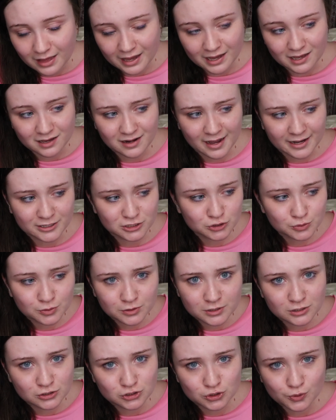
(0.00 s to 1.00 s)
and I just
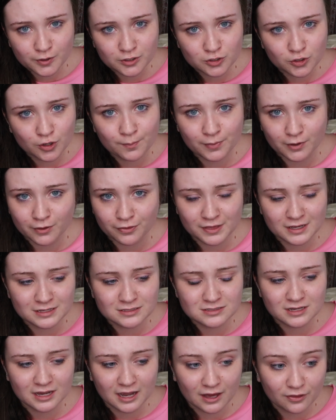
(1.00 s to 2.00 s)
really enjoy doing both
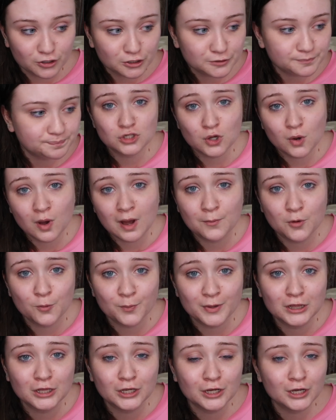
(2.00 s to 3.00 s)
things together. So I'm gonna
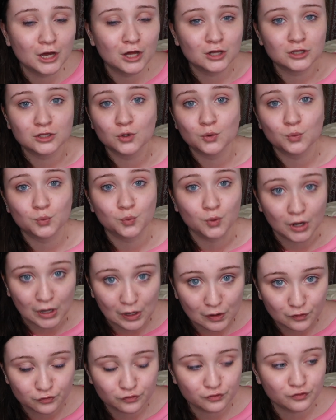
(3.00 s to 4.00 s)
be looking a little
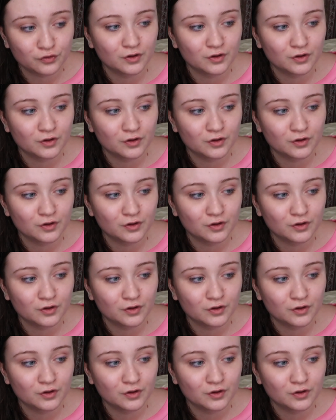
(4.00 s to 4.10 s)
rough.